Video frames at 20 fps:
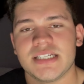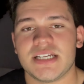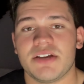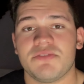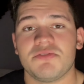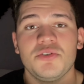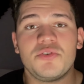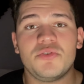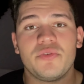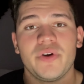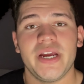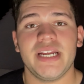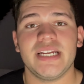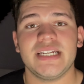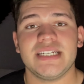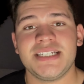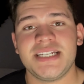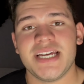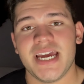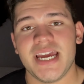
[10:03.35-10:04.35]
have a
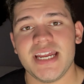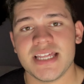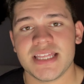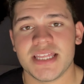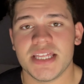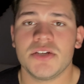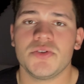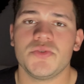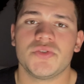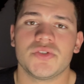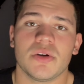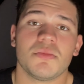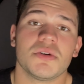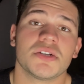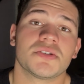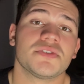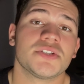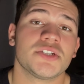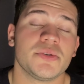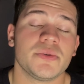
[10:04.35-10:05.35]
great day. Thank you so much
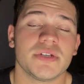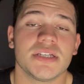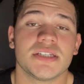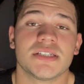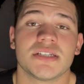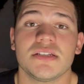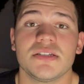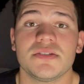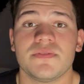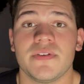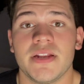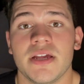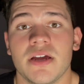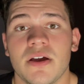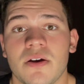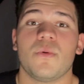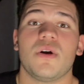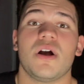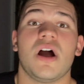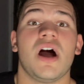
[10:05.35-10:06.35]
for tuning into this video.
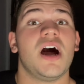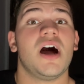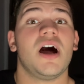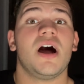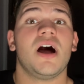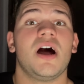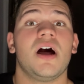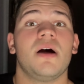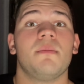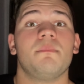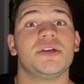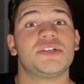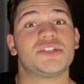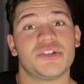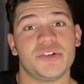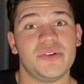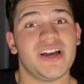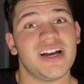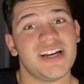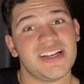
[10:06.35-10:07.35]
Make sure
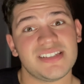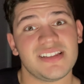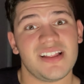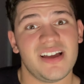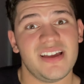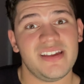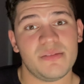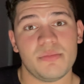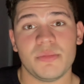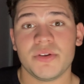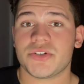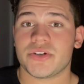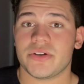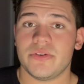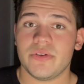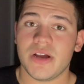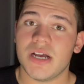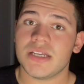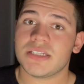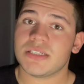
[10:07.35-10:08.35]
you guys like, make sure you
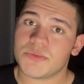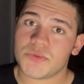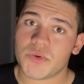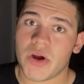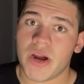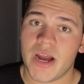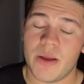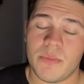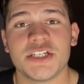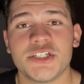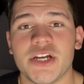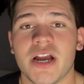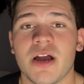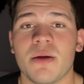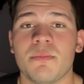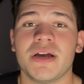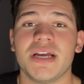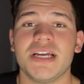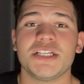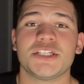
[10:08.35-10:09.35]
guys subscribe. Check out
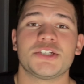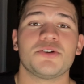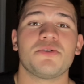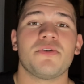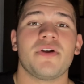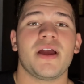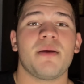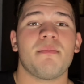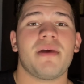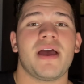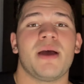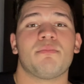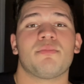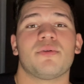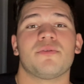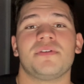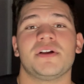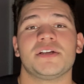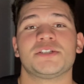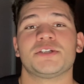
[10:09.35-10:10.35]
my Instagram at
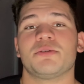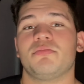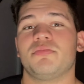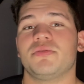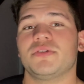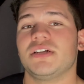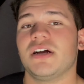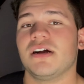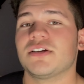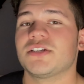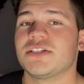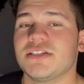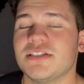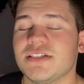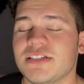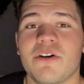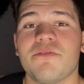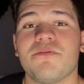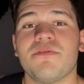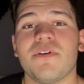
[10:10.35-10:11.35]
Professor
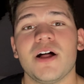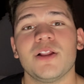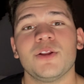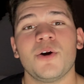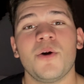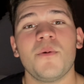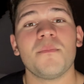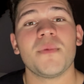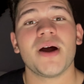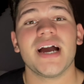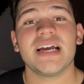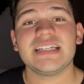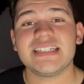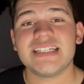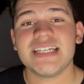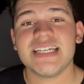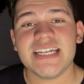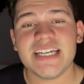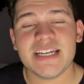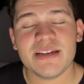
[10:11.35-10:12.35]
Productions. Follow my
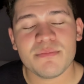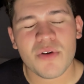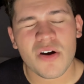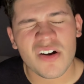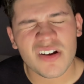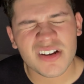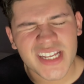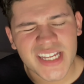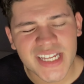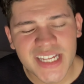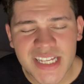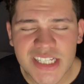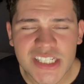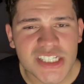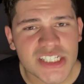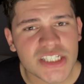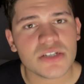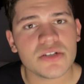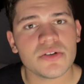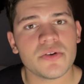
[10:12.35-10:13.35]
team on
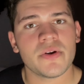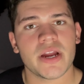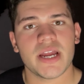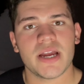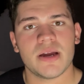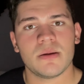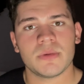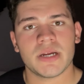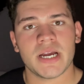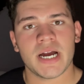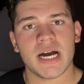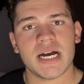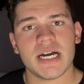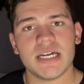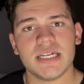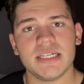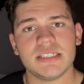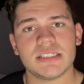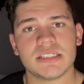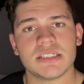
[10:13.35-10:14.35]
Instagram,
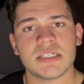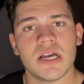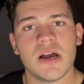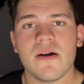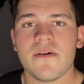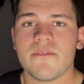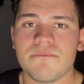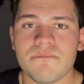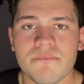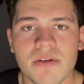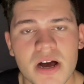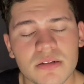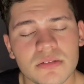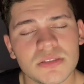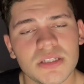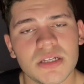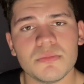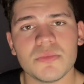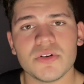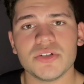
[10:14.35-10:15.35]
guys. Follow
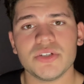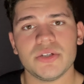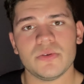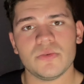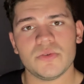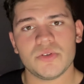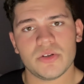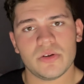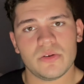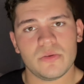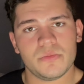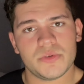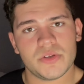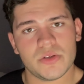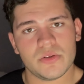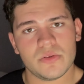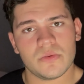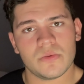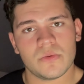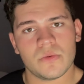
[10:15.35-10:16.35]
them on YouTube
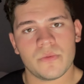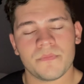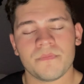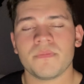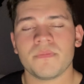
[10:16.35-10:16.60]
too.